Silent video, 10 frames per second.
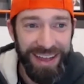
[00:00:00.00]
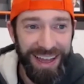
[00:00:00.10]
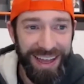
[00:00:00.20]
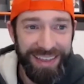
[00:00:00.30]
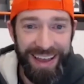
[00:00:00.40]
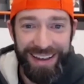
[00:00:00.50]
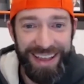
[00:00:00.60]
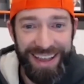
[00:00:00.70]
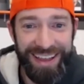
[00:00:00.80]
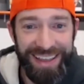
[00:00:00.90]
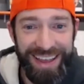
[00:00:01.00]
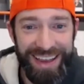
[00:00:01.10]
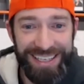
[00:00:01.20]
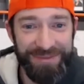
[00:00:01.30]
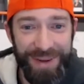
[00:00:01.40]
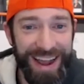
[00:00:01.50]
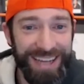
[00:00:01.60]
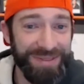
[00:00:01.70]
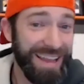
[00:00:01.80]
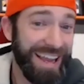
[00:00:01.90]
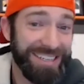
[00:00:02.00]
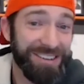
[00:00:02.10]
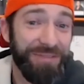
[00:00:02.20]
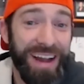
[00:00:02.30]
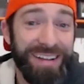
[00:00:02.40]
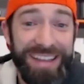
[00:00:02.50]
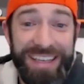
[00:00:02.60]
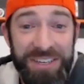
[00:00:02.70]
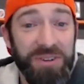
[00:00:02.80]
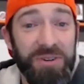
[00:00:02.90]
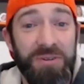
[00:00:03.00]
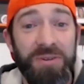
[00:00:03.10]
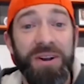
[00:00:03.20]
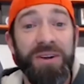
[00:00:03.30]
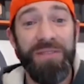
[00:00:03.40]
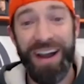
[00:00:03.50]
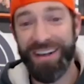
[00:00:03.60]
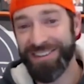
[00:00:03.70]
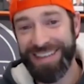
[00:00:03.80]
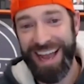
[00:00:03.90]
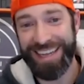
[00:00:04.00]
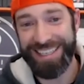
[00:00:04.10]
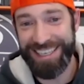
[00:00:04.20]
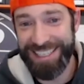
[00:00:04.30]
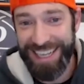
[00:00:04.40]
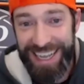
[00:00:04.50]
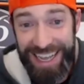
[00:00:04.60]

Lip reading: And then they get surprised when they actually finally do file their taxes,